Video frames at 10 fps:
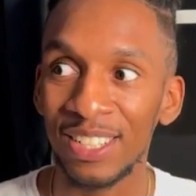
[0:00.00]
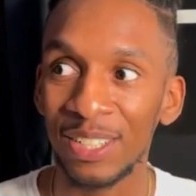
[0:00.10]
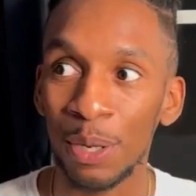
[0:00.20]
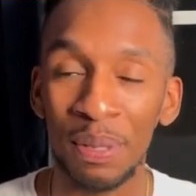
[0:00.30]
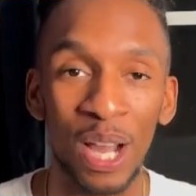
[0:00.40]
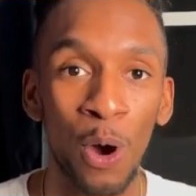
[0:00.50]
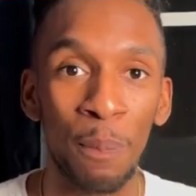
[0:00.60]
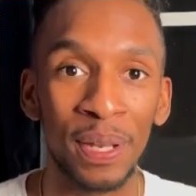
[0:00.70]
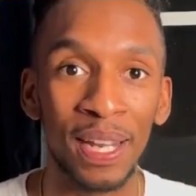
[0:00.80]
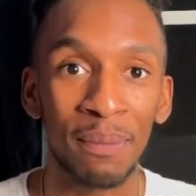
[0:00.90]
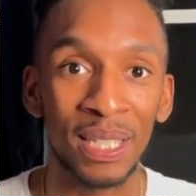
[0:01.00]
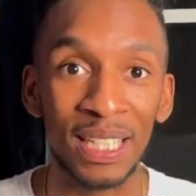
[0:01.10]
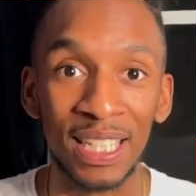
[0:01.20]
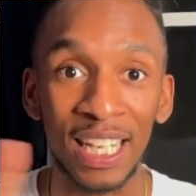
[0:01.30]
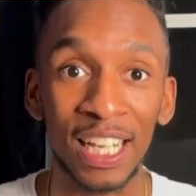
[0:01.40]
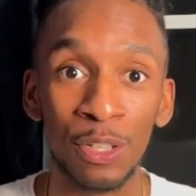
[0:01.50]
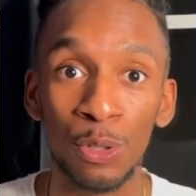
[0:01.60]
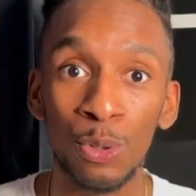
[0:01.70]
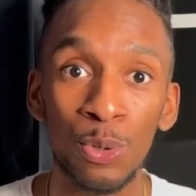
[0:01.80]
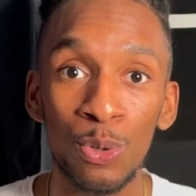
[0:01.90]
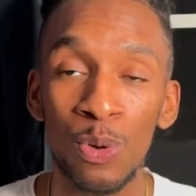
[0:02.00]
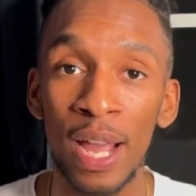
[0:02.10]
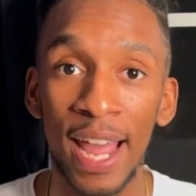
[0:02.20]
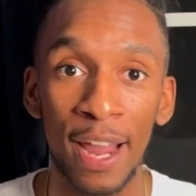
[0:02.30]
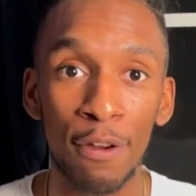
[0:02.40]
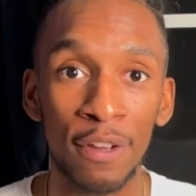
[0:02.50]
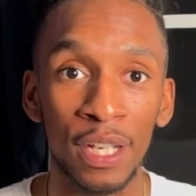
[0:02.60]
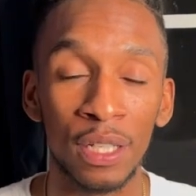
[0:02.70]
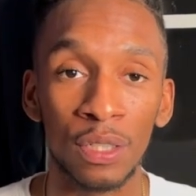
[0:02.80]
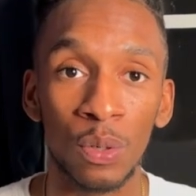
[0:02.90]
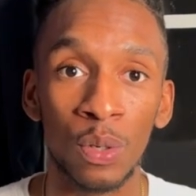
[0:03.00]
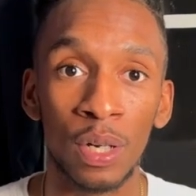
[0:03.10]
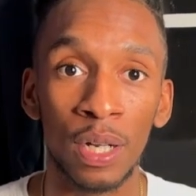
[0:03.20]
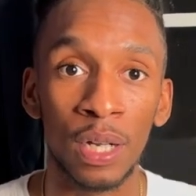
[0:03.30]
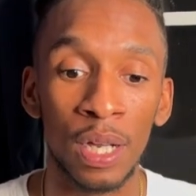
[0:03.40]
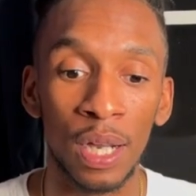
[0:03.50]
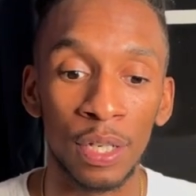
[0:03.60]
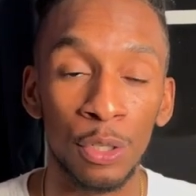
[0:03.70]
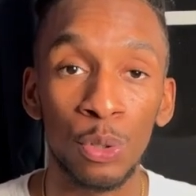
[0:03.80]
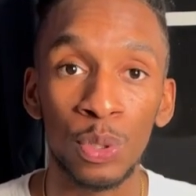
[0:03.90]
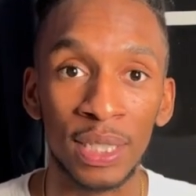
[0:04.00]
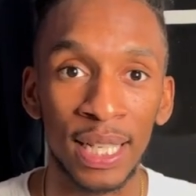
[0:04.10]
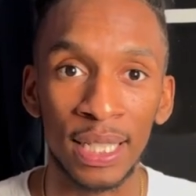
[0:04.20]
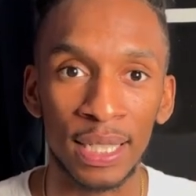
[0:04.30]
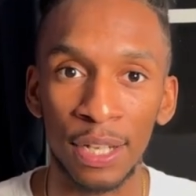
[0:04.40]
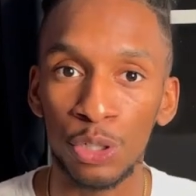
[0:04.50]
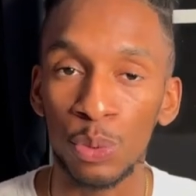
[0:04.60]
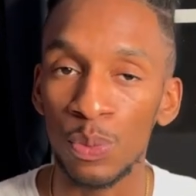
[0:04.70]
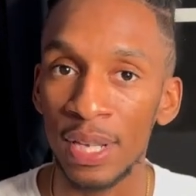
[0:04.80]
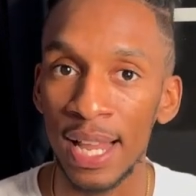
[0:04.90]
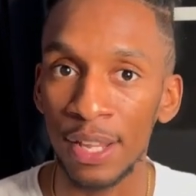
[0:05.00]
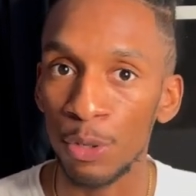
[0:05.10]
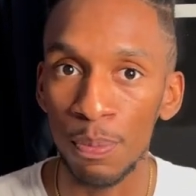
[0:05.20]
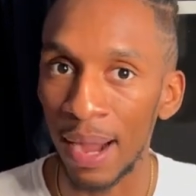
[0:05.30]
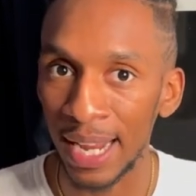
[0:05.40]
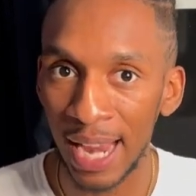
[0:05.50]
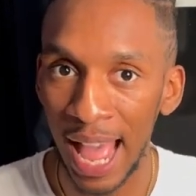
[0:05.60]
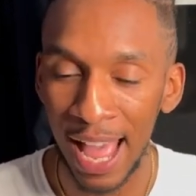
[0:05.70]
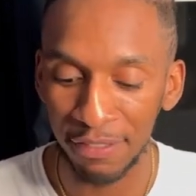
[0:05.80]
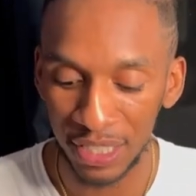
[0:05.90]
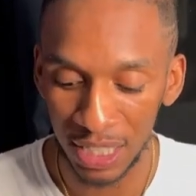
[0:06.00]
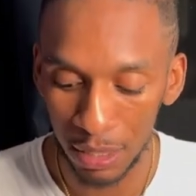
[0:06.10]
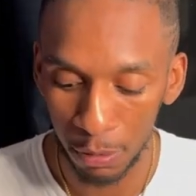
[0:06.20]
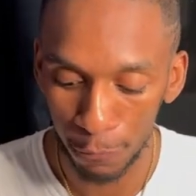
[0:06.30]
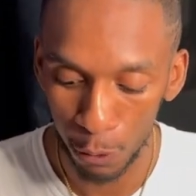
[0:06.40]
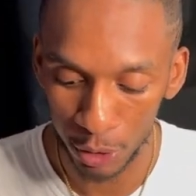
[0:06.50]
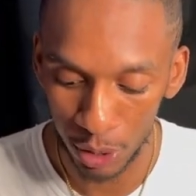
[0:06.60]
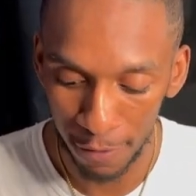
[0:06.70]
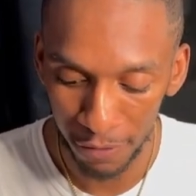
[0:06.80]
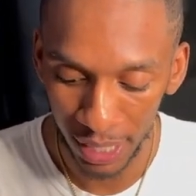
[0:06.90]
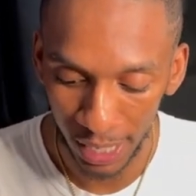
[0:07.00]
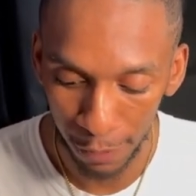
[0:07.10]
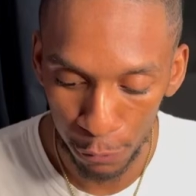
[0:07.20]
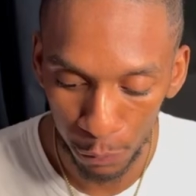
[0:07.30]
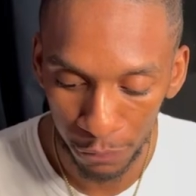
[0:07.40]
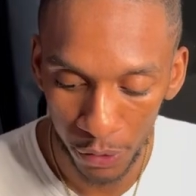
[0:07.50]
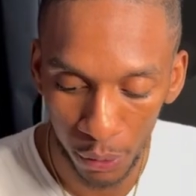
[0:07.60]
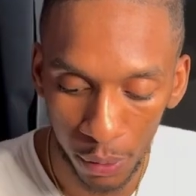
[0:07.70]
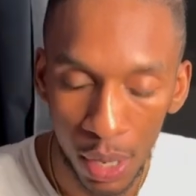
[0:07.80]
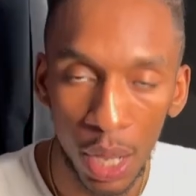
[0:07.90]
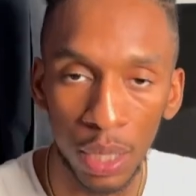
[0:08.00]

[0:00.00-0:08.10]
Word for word: you're being opened up to seeing new areas or new scenes that you you might not have seen before. So I feel like if you feel a